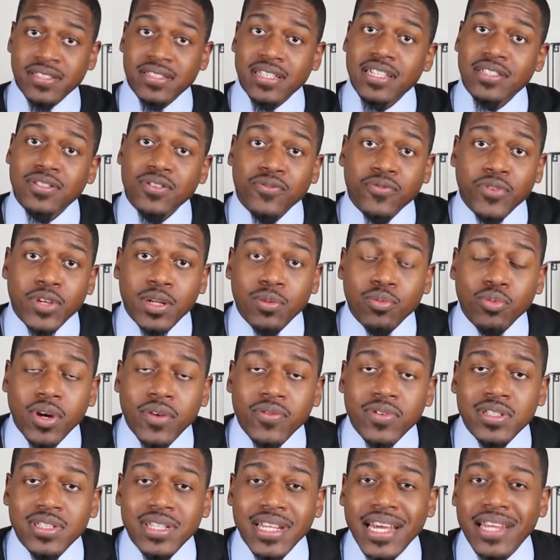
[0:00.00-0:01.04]
season, Phillip
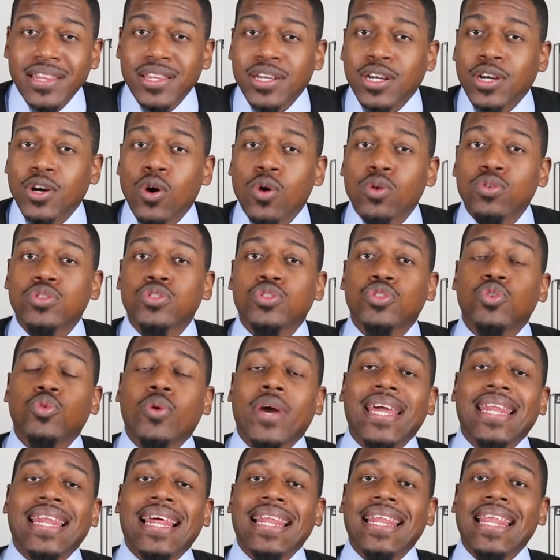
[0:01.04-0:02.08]
Rivers led the Colts to
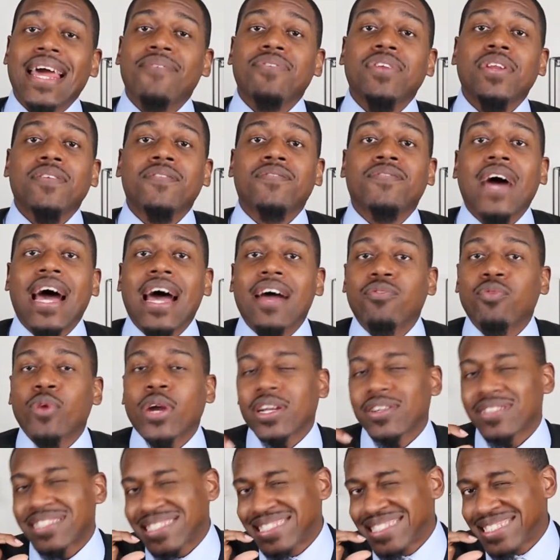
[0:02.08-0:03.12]
an 11-5
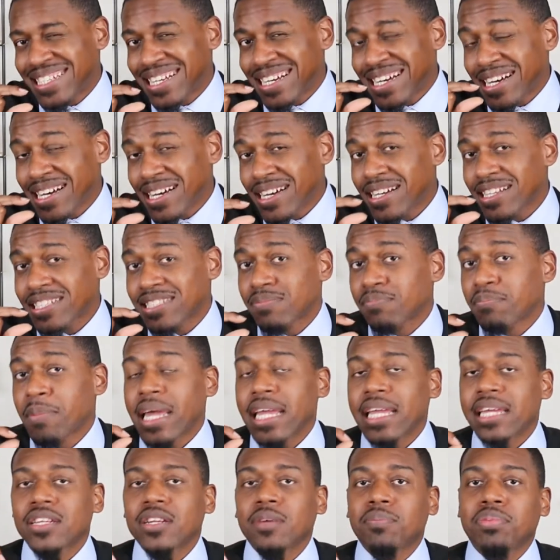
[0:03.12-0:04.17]
record, just
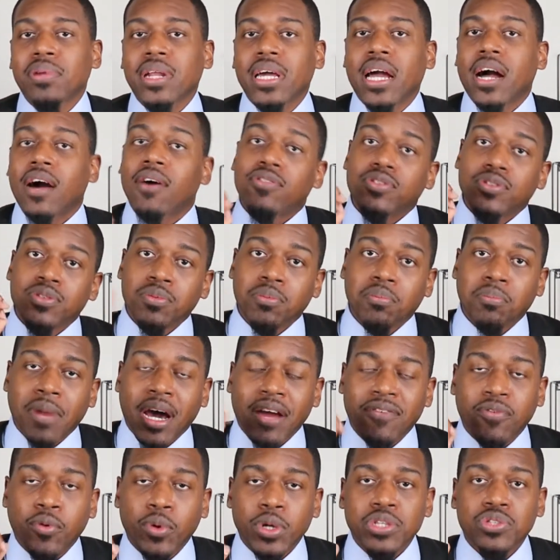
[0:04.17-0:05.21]
making the playoffs.
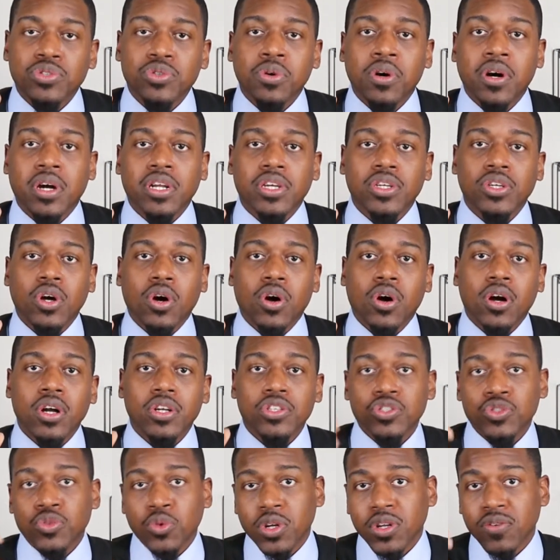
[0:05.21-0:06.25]
About 4,200
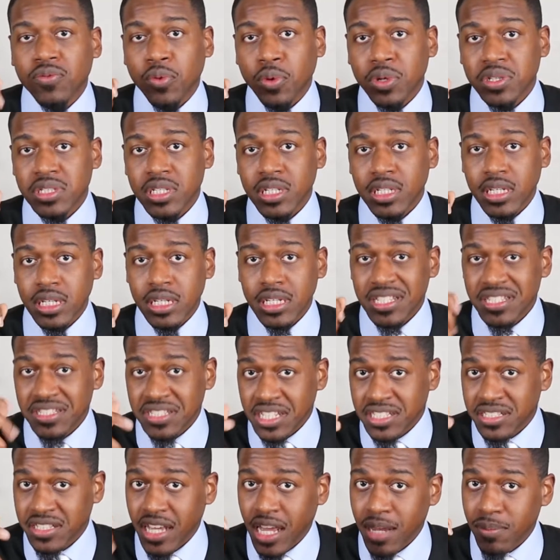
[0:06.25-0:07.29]
yards, 24 TDs,
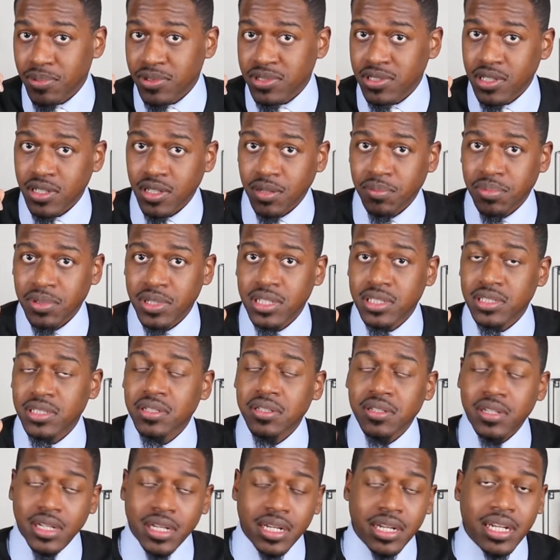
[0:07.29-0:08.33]
68%
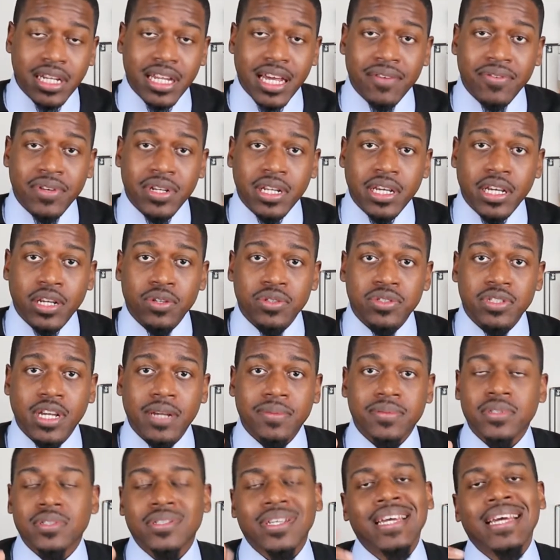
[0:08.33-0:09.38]
completion, 11
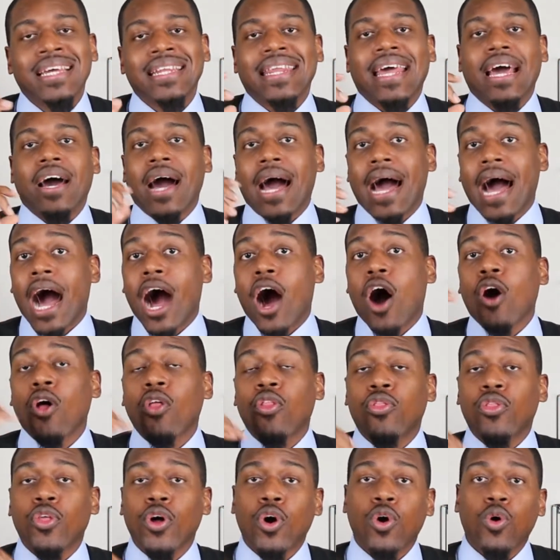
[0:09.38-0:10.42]
interceptions. Now,
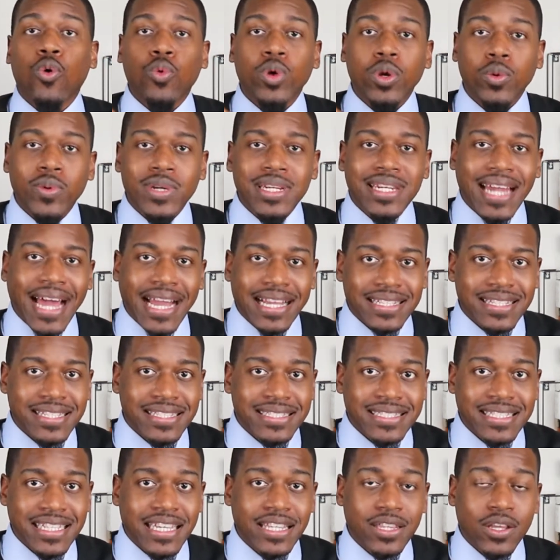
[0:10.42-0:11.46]
although we would like to
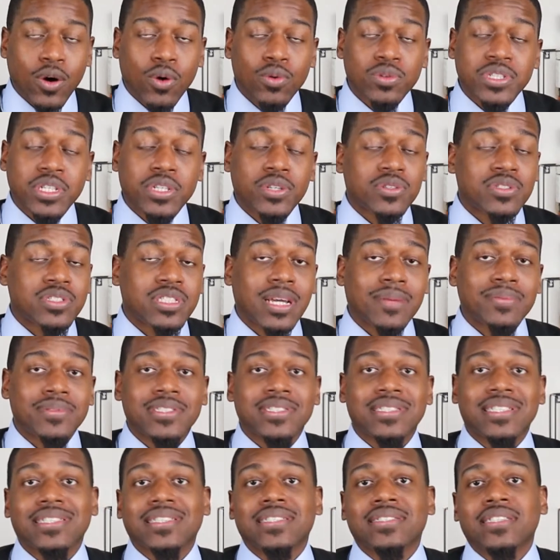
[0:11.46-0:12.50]
see those
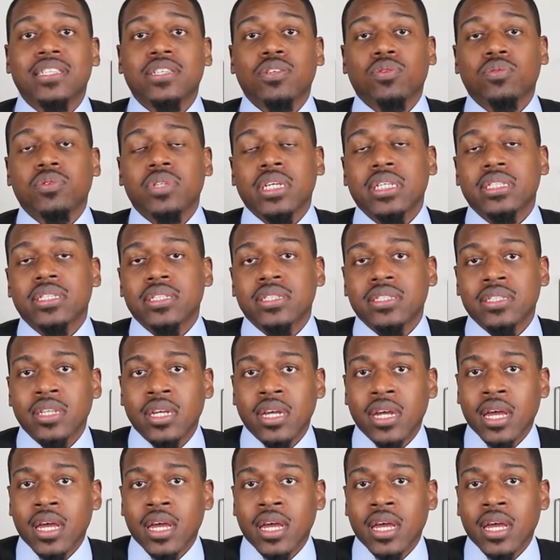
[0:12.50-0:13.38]
interceptions in the single digits,